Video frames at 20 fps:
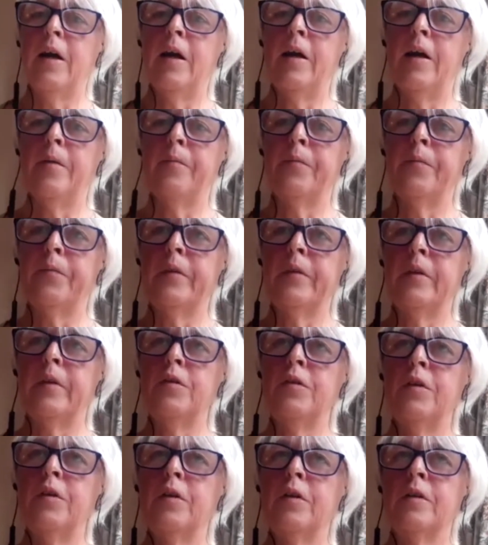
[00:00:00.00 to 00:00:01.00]

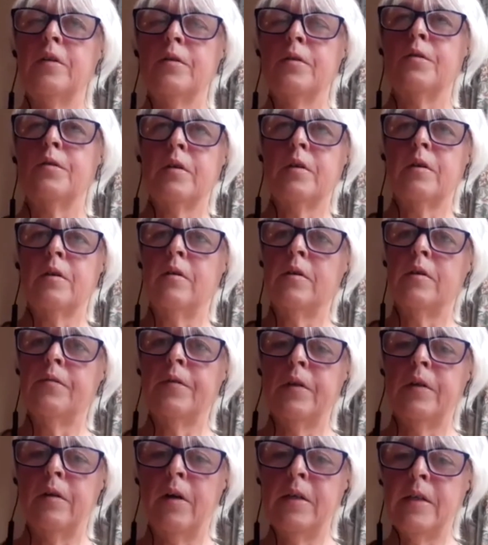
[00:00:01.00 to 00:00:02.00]
can sort of start to
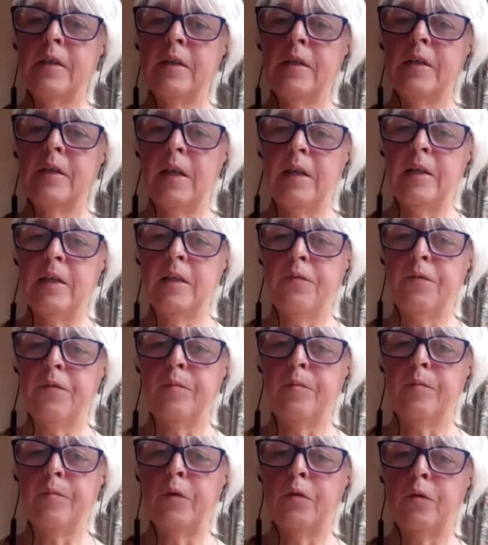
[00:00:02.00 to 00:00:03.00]
feel isolated
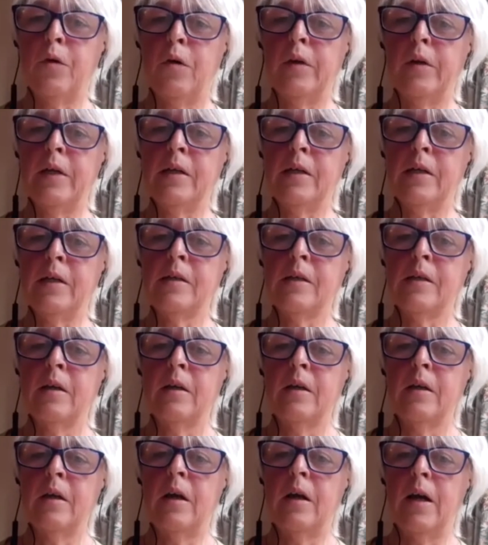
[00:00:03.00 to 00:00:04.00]
from your colleagues,
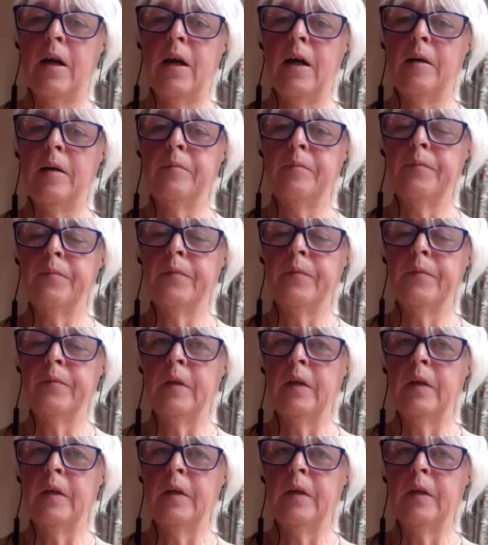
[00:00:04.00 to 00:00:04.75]
and